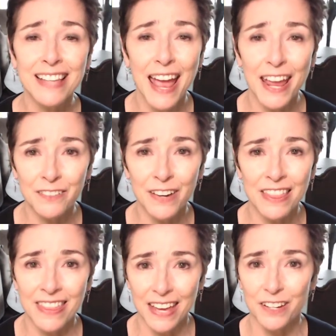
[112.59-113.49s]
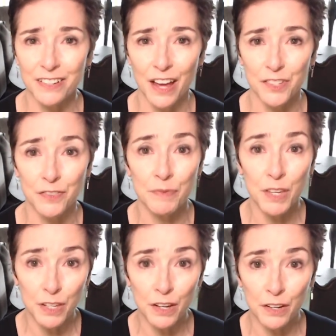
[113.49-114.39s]
handwritten thank you notes from the
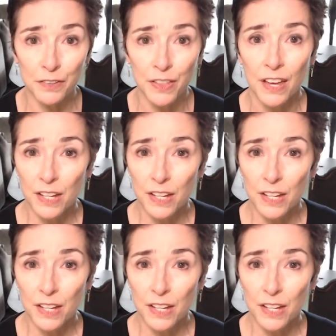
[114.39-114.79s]
youth